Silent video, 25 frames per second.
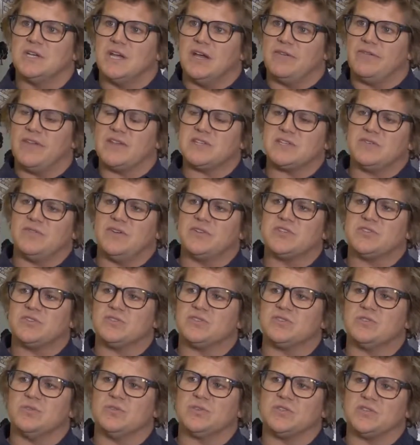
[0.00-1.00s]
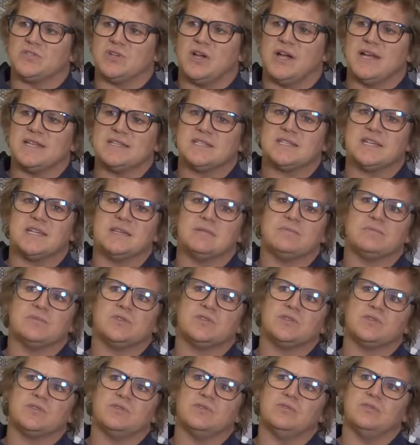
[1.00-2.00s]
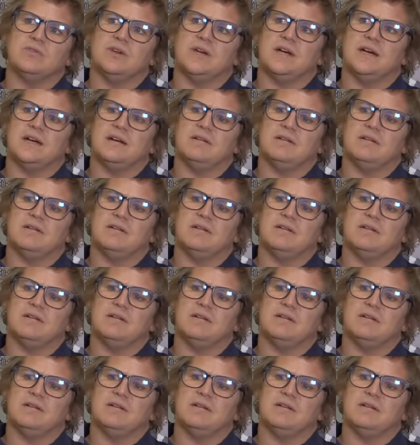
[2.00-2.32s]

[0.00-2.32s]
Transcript: if that's of interest to a design team, to